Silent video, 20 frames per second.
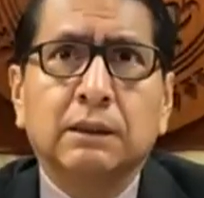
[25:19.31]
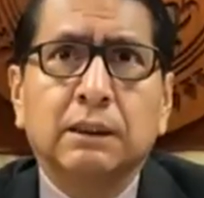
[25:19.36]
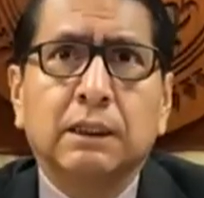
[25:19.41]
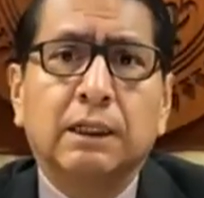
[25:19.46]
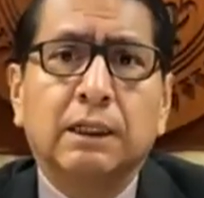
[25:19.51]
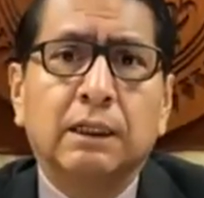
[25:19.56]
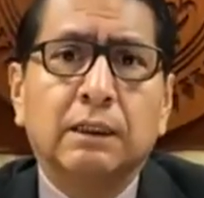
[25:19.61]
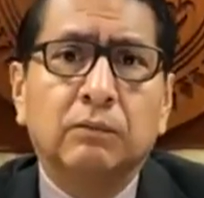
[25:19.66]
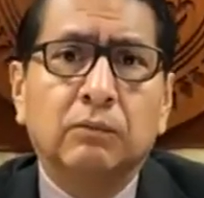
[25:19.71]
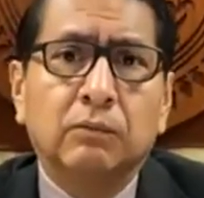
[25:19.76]

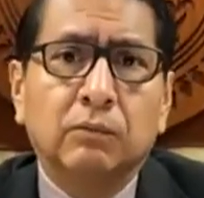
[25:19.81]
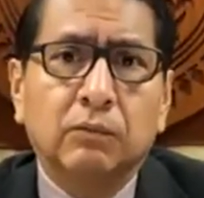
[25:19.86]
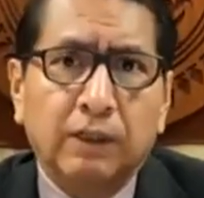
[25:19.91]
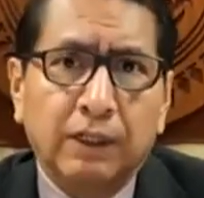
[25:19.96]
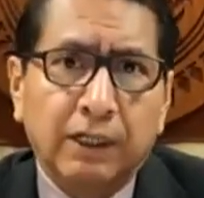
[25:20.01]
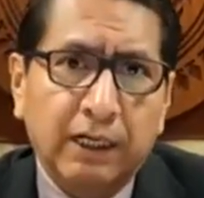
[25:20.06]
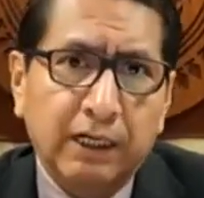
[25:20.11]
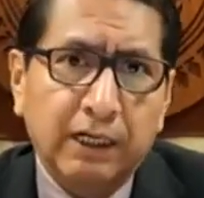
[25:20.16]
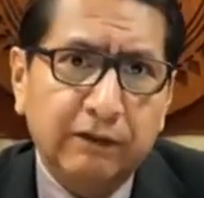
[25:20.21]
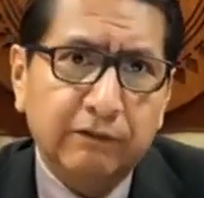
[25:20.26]
Um,
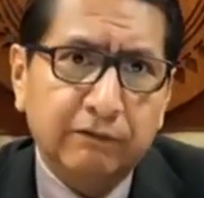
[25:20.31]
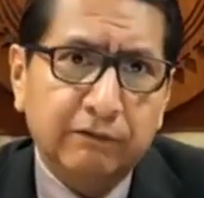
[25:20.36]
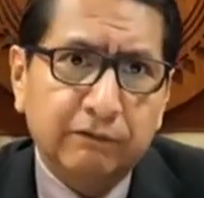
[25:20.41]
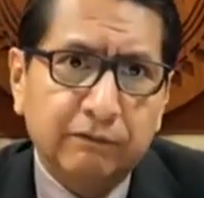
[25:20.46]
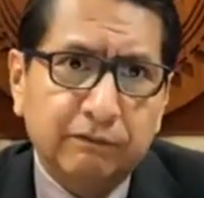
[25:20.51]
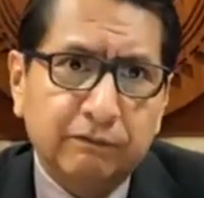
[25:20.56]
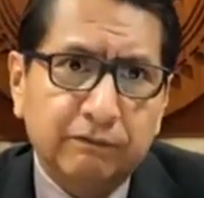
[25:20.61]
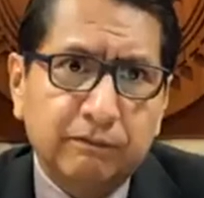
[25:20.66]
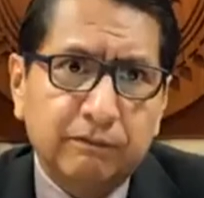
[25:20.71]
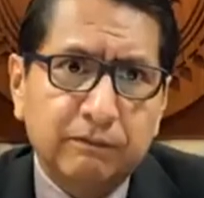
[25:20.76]
what I've
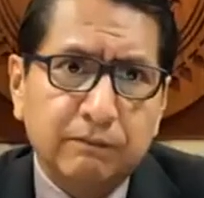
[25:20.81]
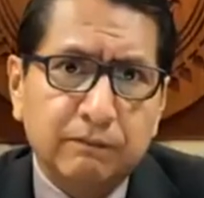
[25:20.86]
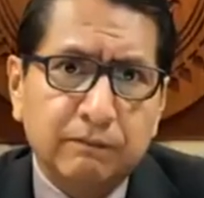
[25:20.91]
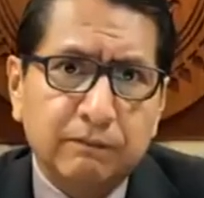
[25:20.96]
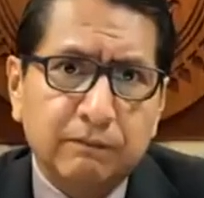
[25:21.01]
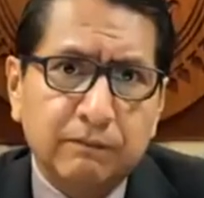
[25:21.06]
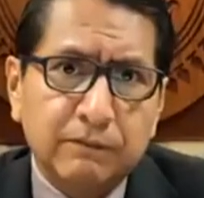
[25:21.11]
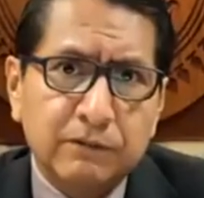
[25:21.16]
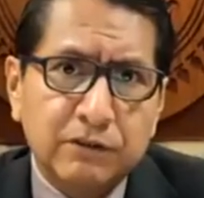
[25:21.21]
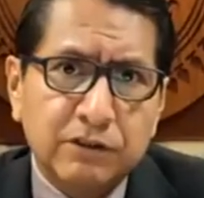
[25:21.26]

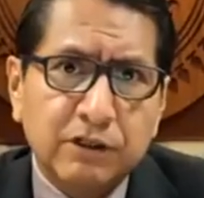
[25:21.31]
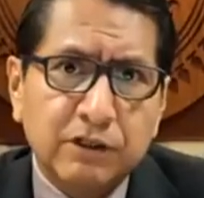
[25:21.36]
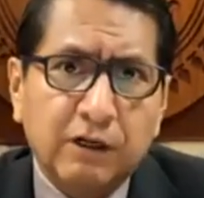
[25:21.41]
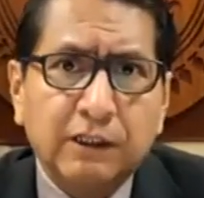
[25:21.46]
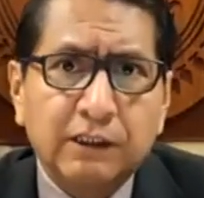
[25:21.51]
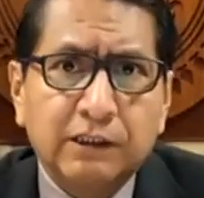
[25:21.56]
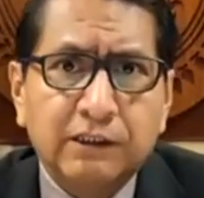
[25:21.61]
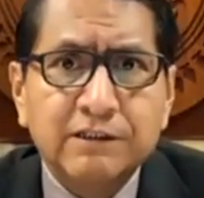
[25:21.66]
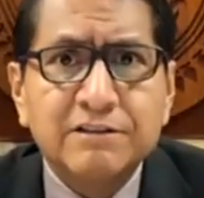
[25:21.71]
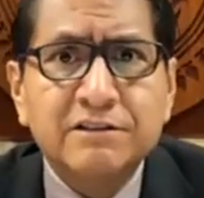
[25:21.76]

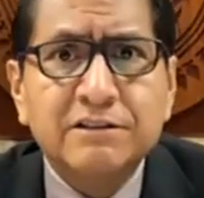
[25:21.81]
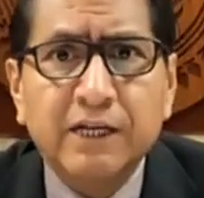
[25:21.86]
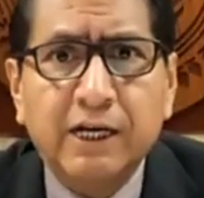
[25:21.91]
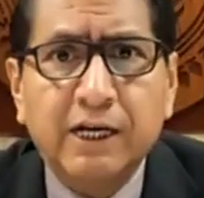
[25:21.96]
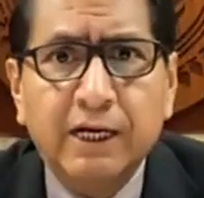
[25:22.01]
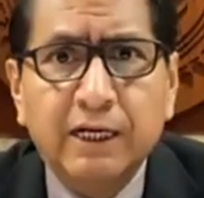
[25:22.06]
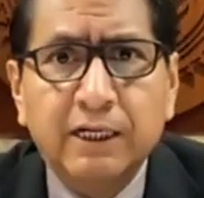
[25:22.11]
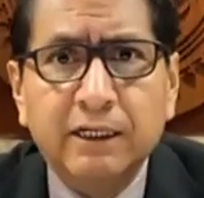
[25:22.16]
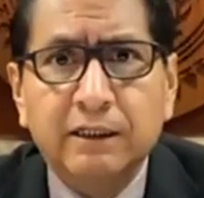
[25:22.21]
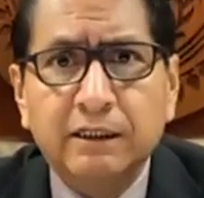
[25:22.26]
started to
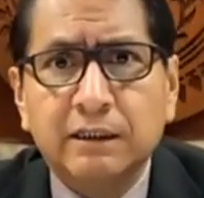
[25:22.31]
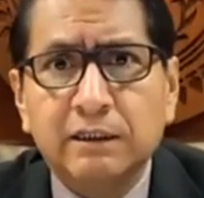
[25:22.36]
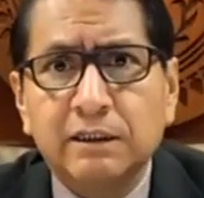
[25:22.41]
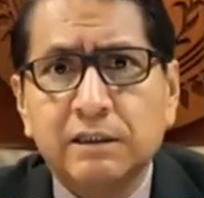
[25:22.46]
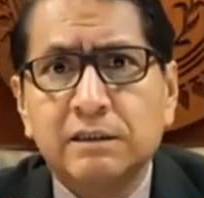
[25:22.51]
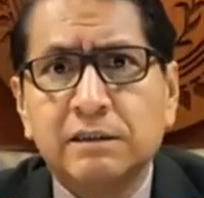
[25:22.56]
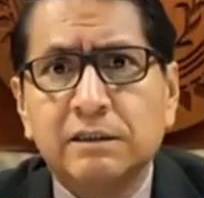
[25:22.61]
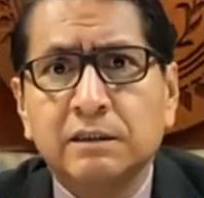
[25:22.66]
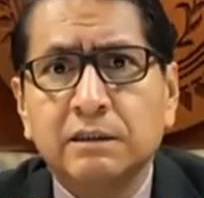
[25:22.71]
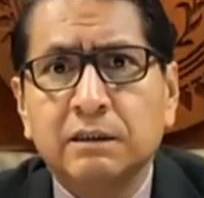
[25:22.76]
say
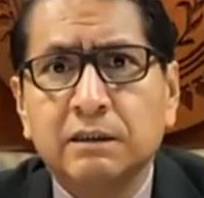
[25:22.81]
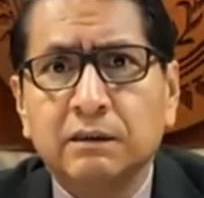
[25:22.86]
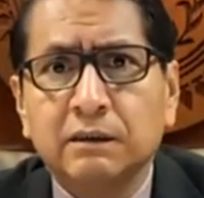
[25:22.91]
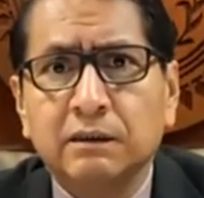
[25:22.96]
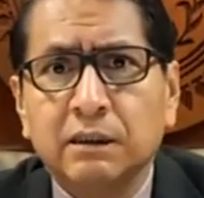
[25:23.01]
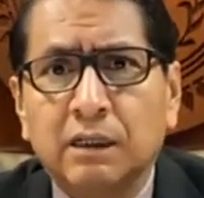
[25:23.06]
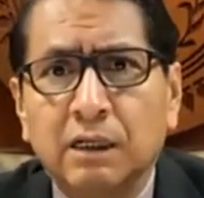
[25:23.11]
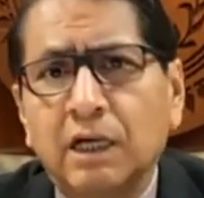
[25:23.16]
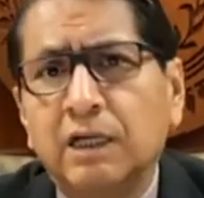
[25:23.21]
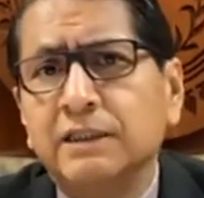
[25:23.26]
is
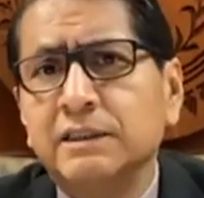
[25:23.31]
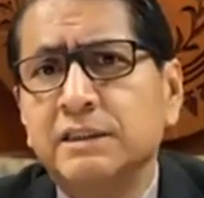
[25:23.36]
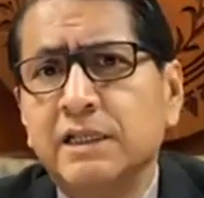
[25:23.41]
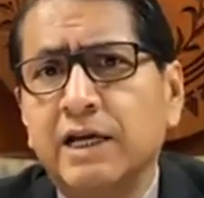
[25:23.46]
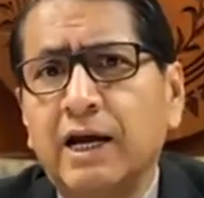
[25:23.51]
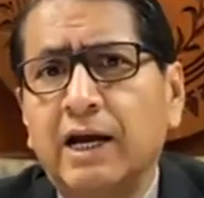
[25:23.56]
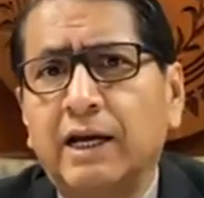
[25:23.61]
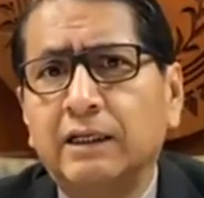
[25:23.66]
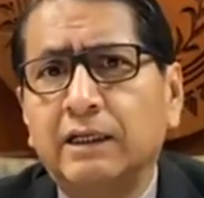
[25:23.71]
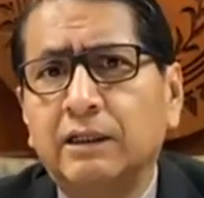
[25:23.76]

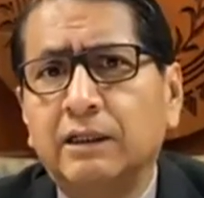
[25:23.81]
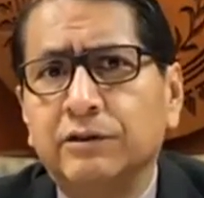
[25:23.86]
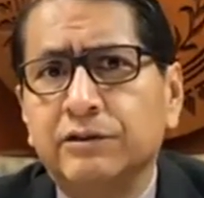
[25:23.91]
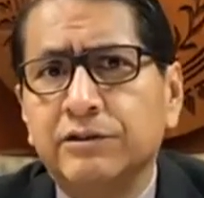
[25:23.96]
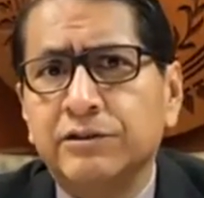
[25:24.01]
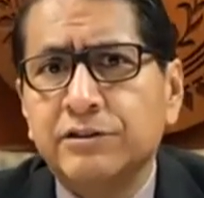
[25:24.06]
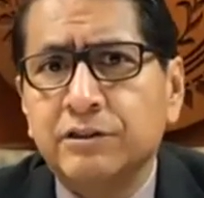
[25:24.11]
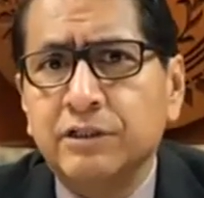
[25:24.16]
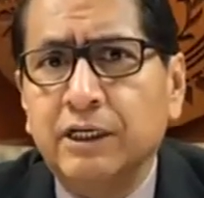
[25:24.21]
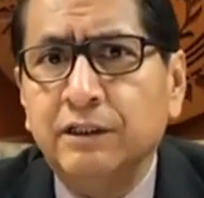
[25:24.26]
contact your
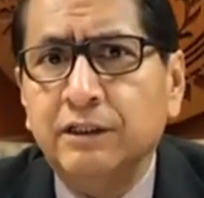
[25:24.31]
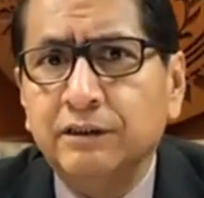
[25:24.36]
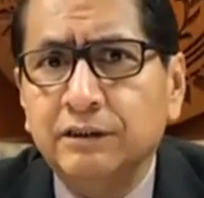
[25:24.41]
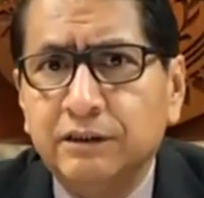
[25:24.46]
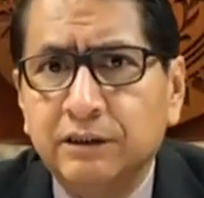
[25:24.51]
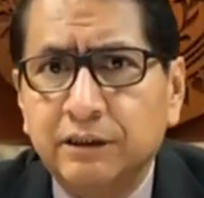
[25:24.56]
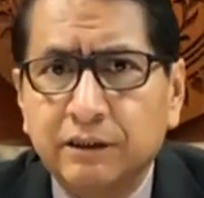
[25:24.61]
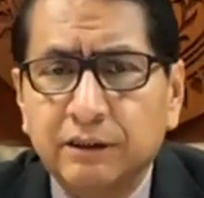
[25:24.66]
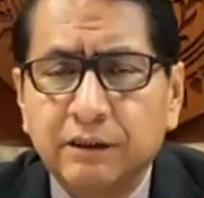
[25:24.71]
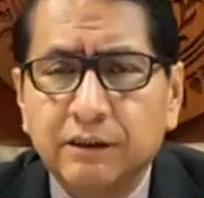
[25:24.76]

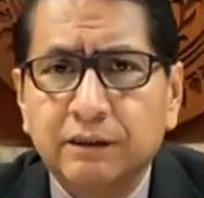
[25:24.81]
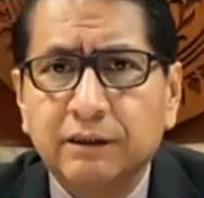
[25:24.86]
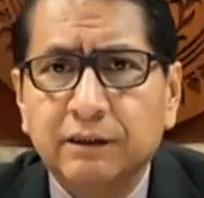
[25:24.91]
senator,